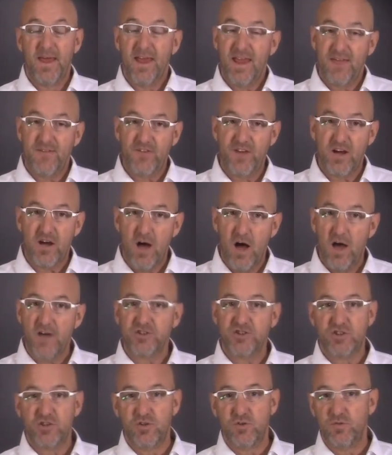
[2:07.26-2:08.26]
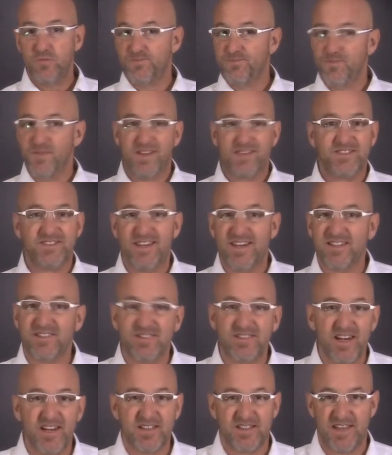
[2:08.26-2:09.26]
If it costs you, let's say,
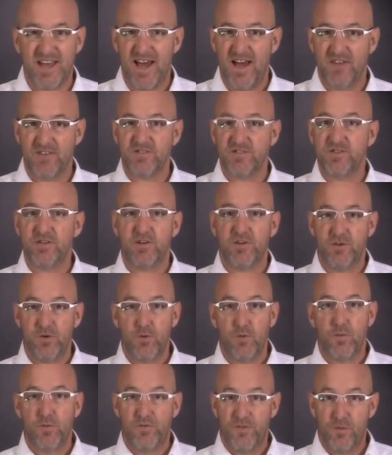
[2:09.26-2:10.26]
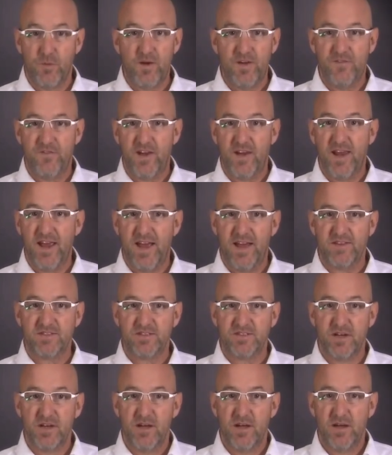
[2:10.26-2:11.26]
$6,000 to do the
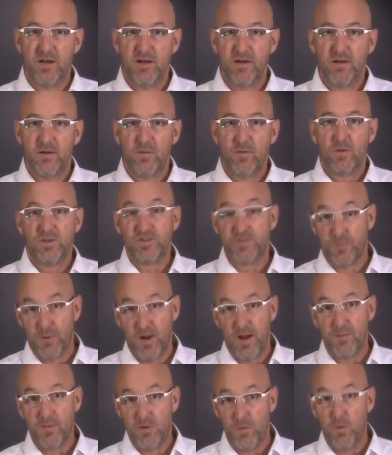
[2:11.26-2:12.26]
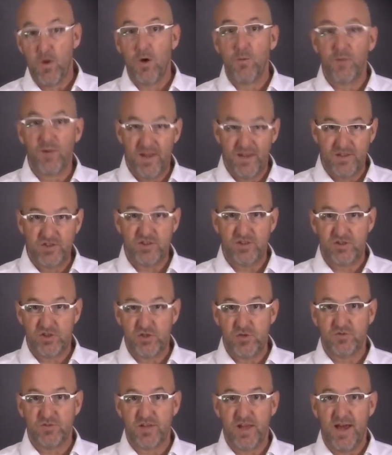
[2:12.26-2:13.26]
refinance, which you probably won't, but let's just
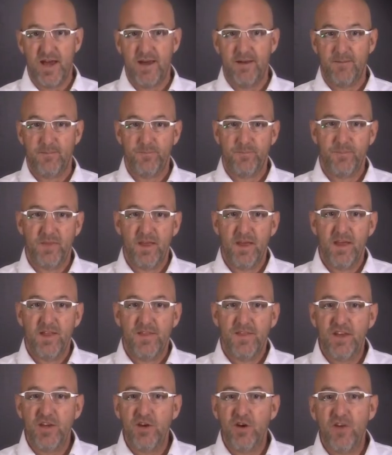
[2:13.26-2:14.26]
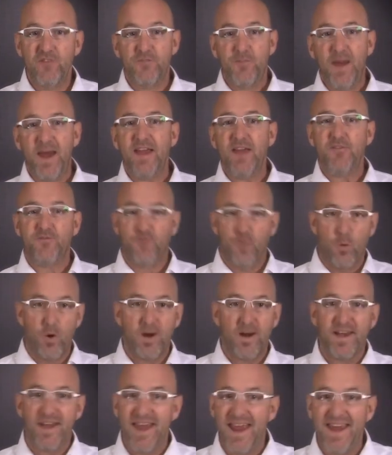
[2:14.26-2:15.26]
use that, then you have paid for
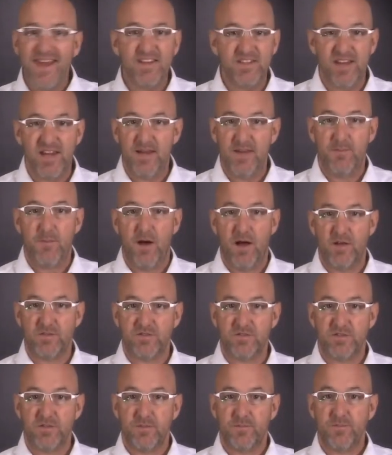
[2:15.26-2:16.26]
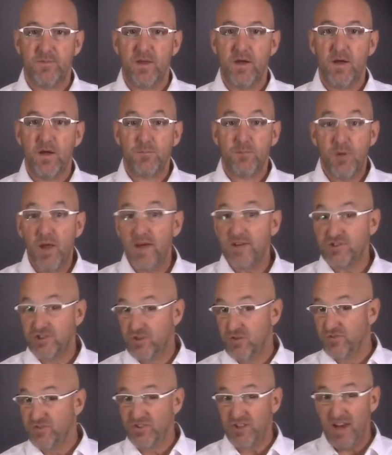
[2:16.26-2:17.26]
it in 18 months. Plus,
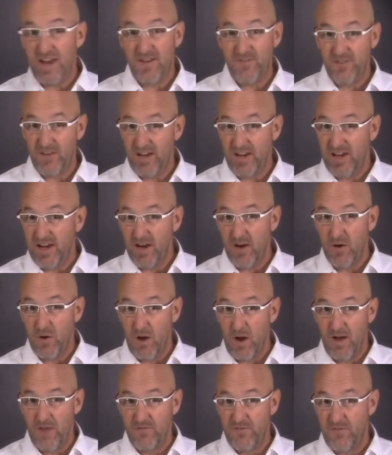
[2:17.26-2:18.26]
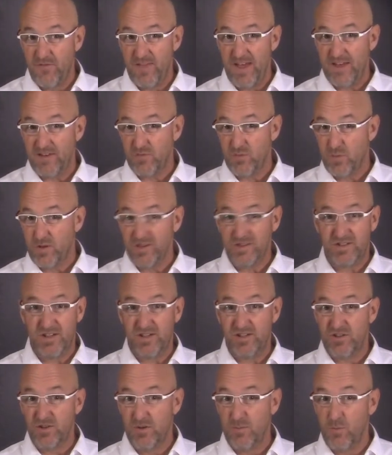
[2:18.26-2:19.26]
you've shaved a year off of that
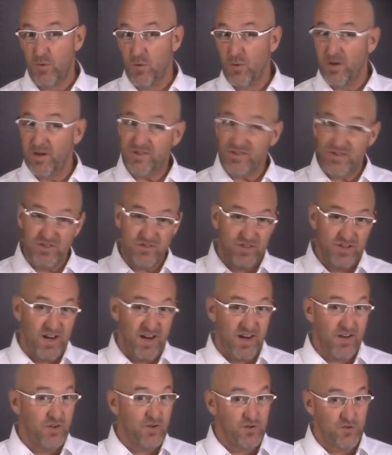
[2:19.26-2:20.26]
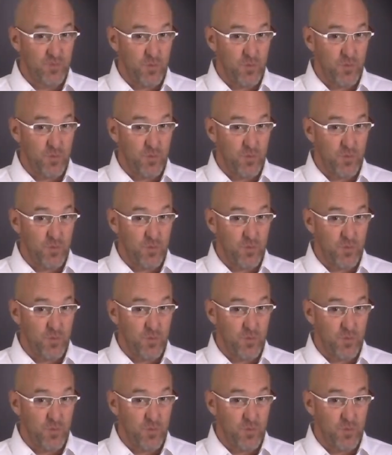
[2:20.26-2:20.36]
26-year mortgage because you got a new